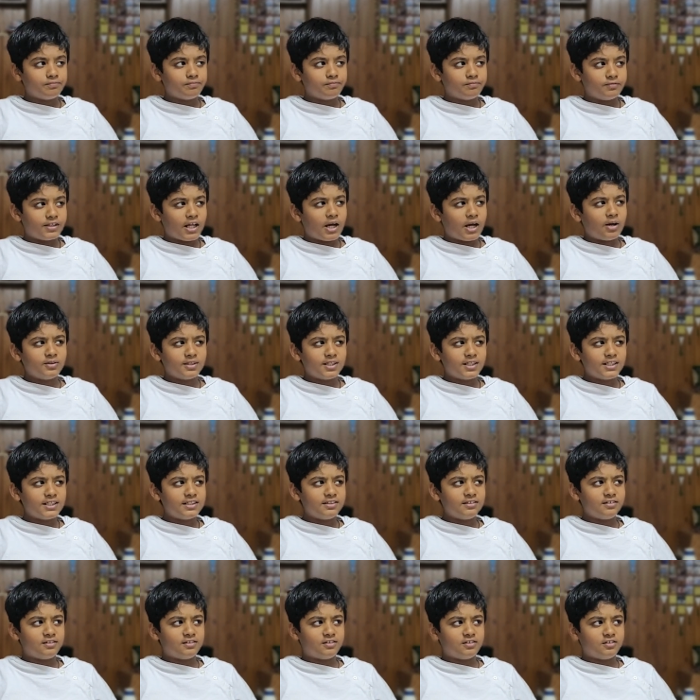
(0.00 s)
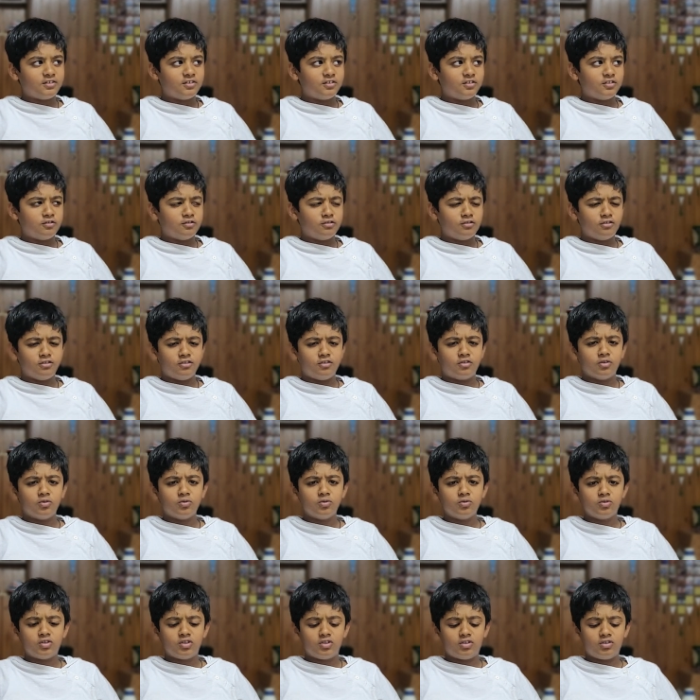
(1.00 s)
nowadays
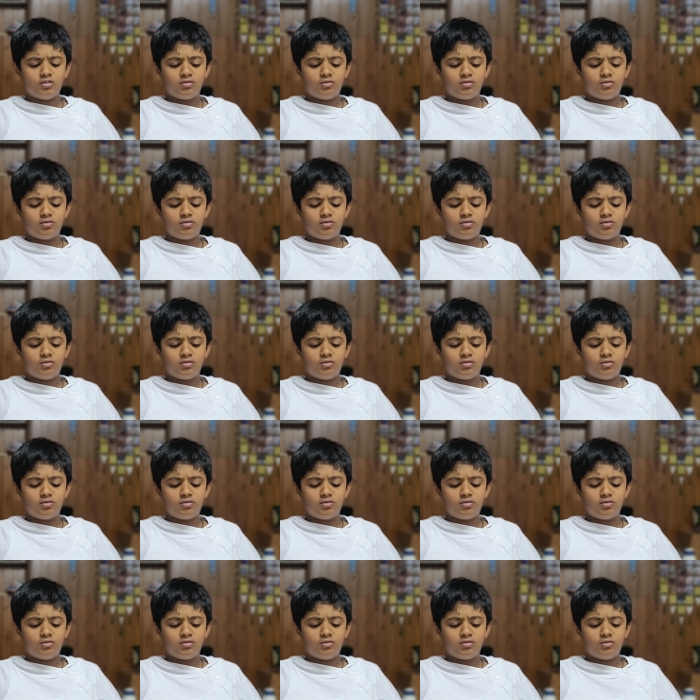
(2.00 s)
don't